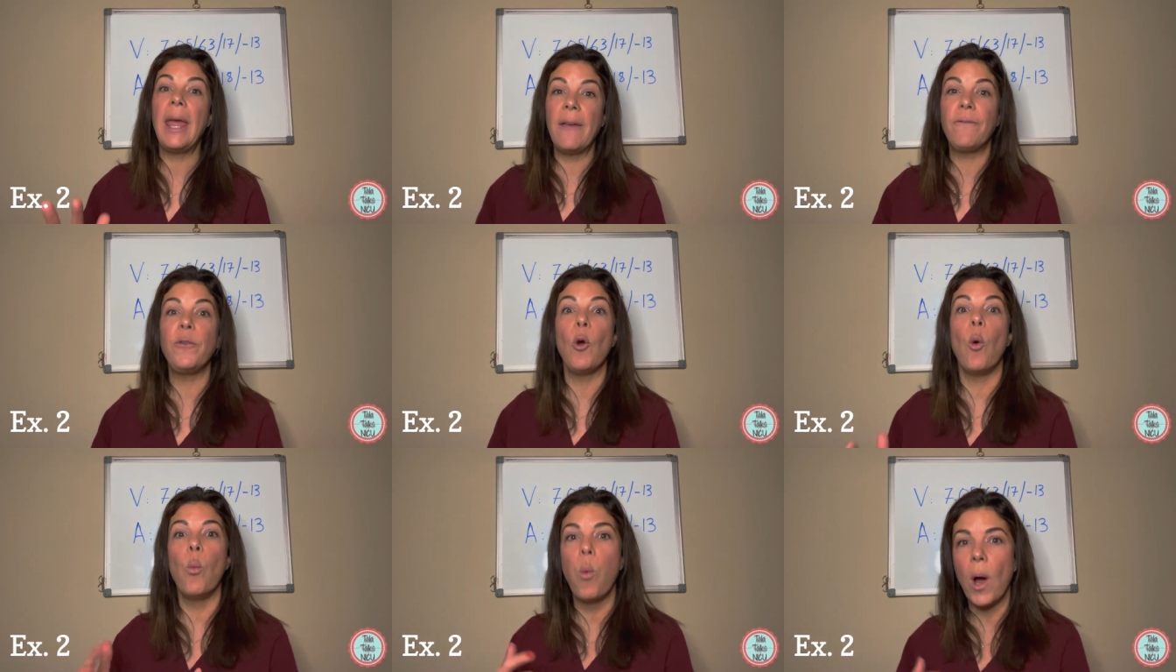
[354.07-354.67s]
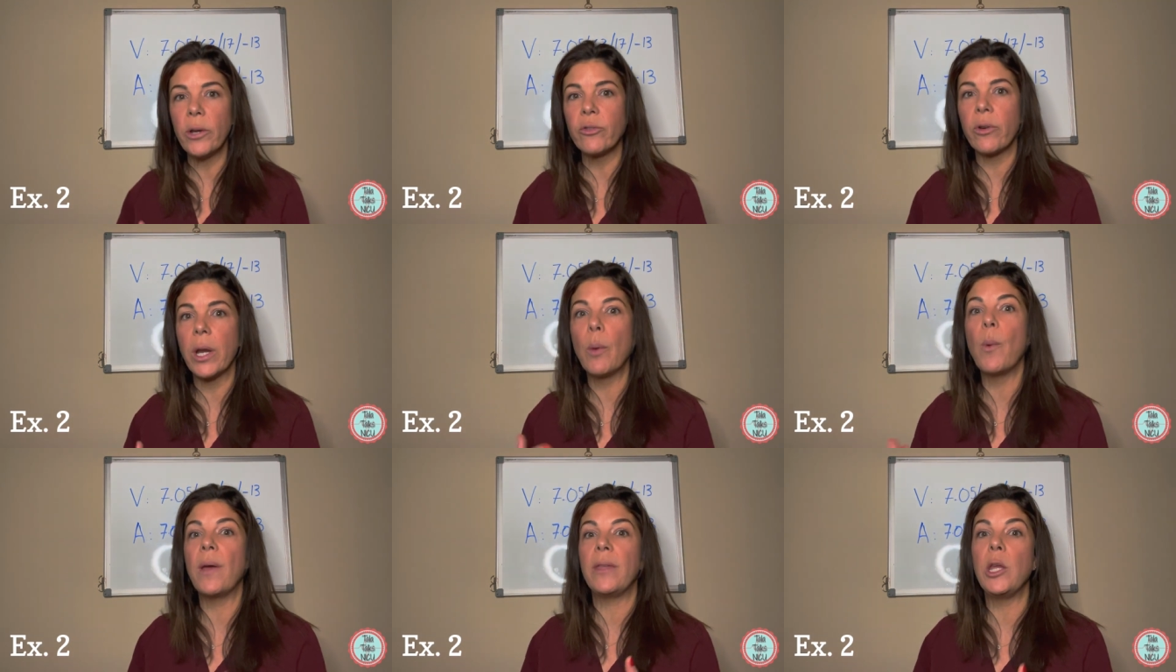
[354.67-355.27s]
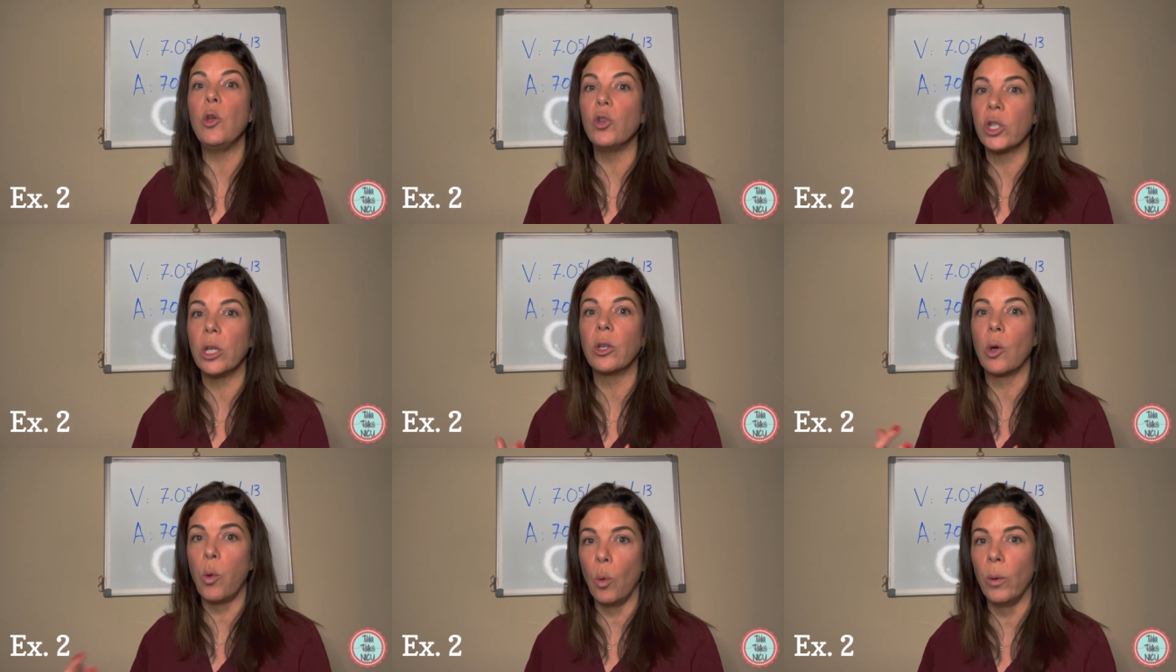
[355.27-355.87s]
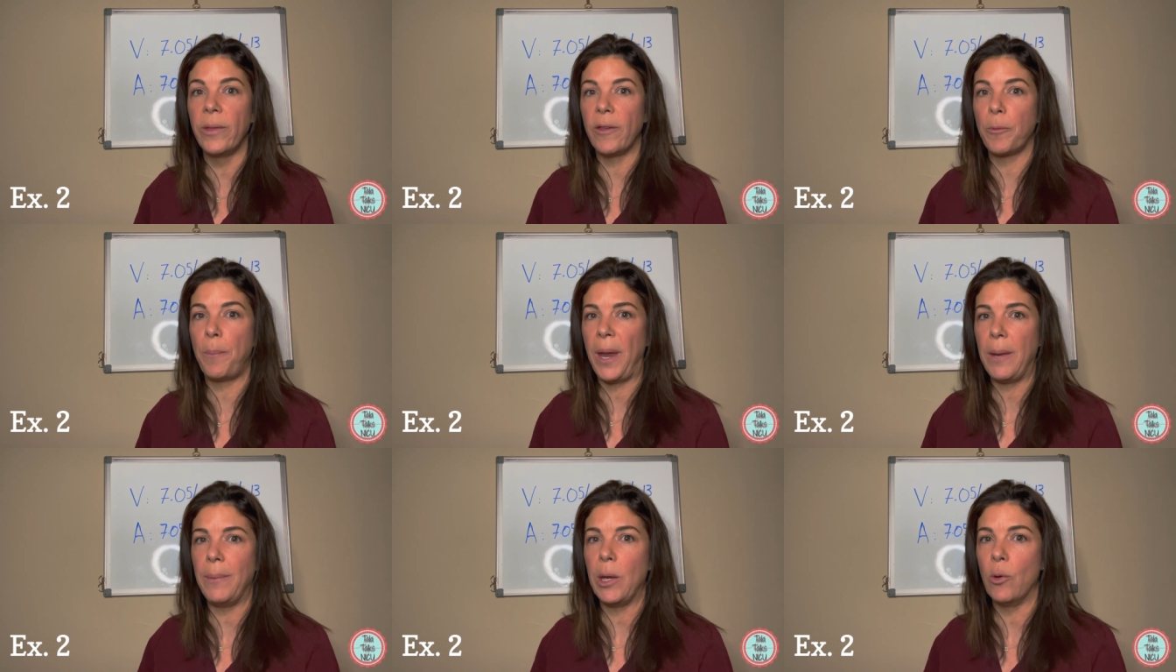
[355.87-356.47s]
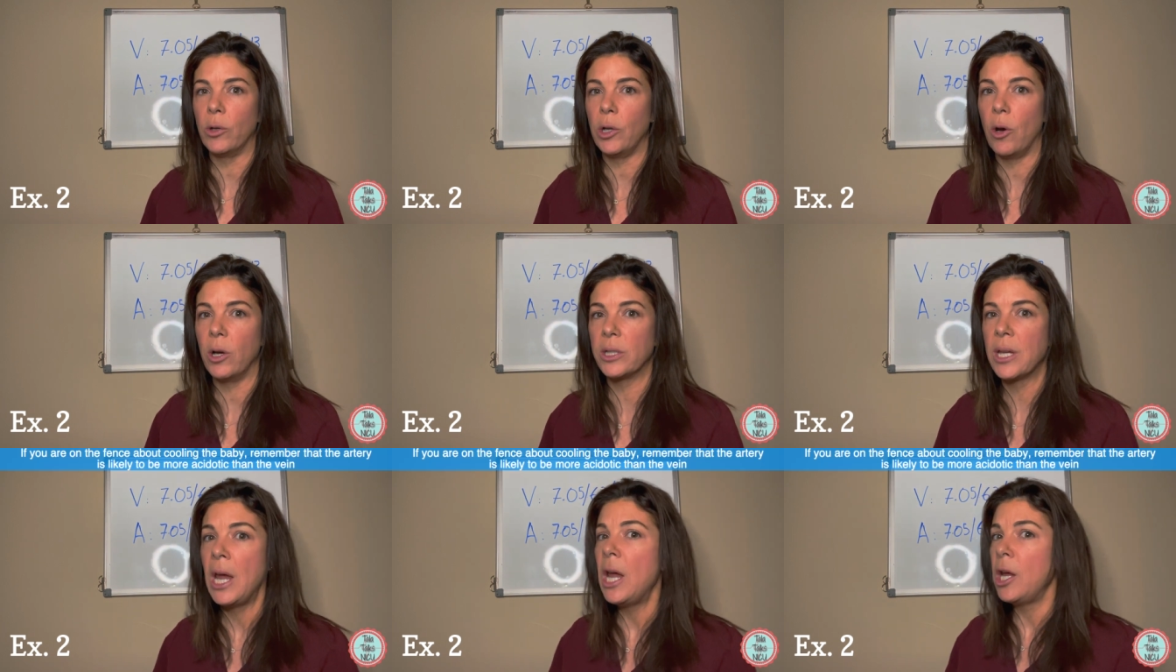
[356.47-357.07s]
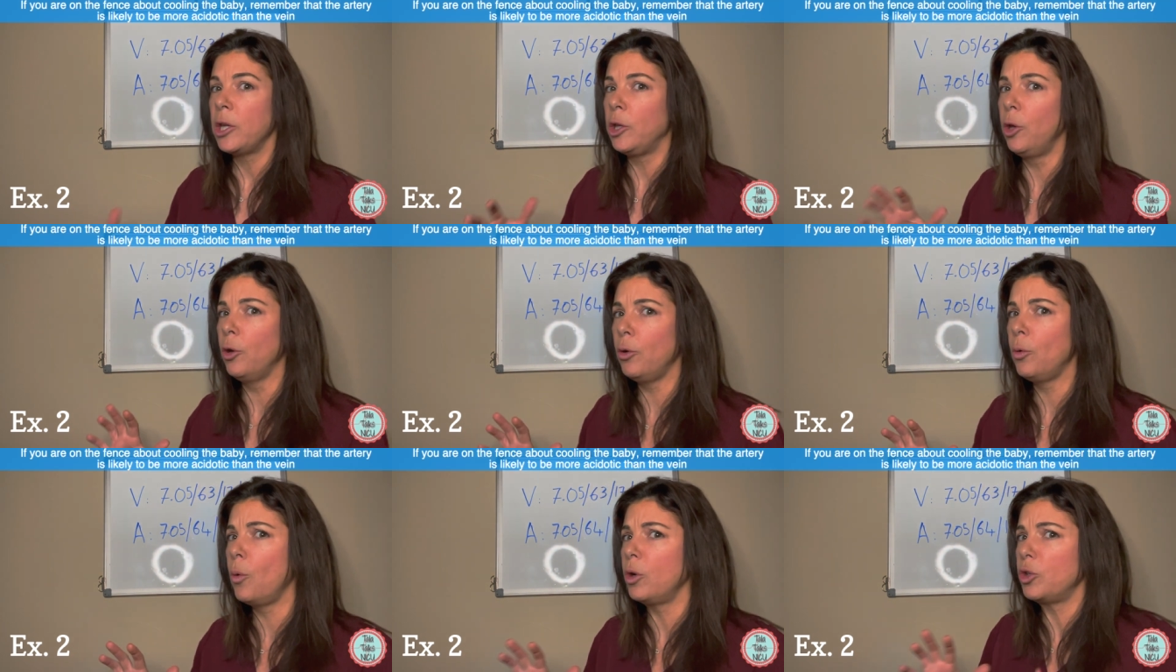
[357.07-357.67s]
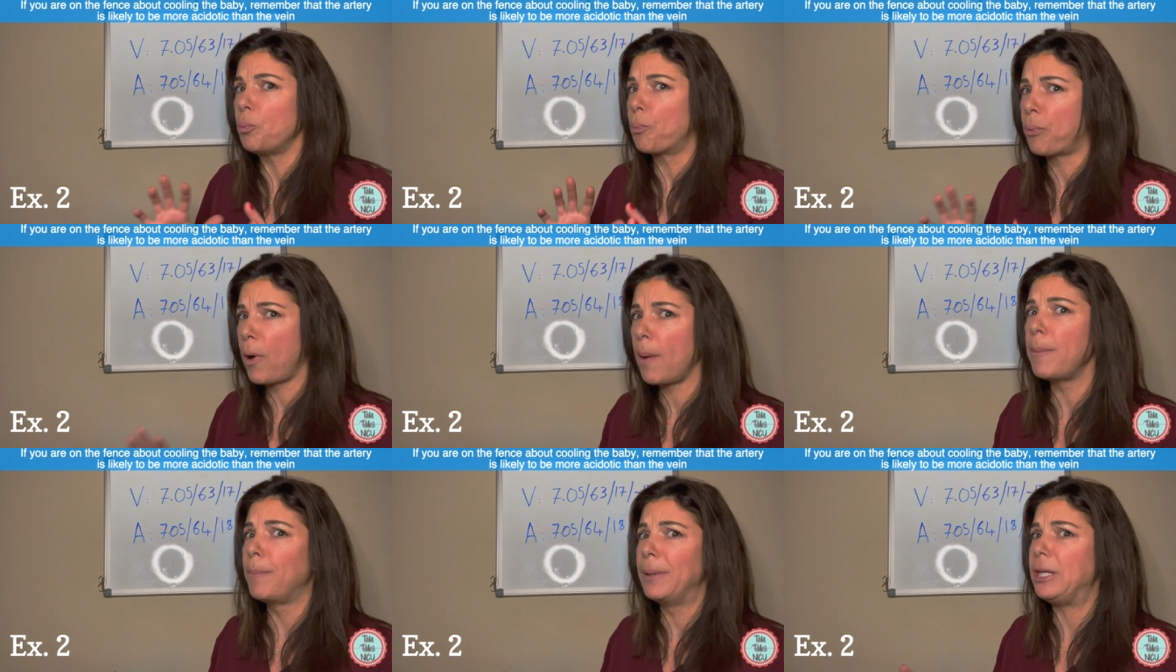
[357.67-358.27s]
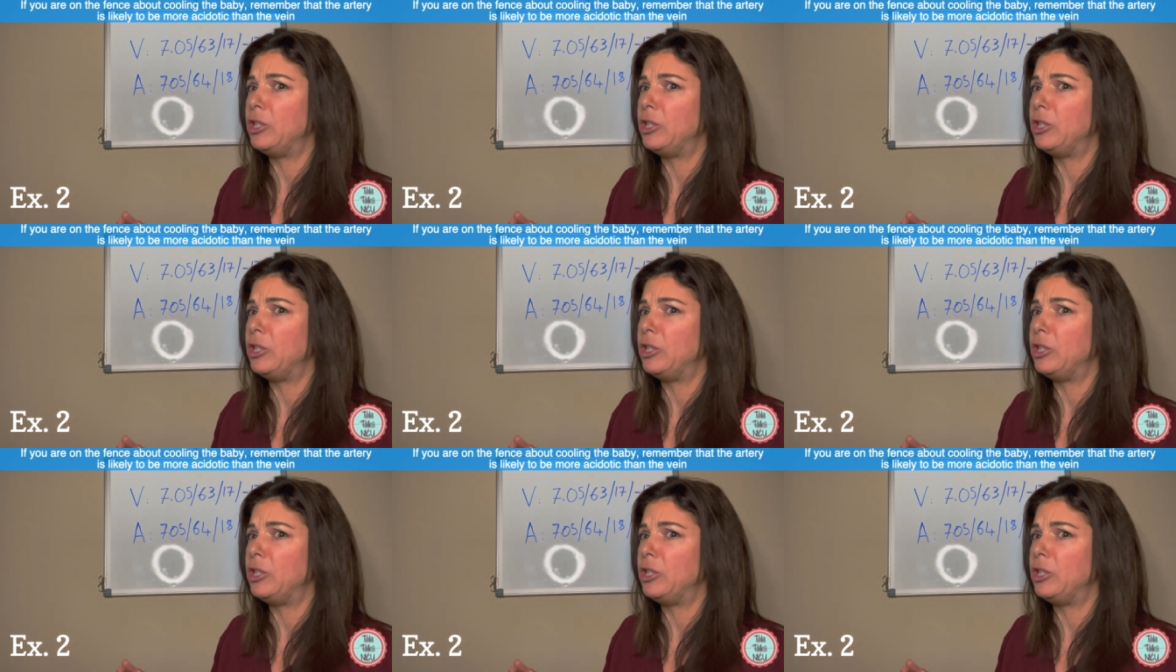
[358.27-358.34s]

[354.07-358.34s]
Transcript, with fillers: if you're wondering whether you should cool this baby or not, you probably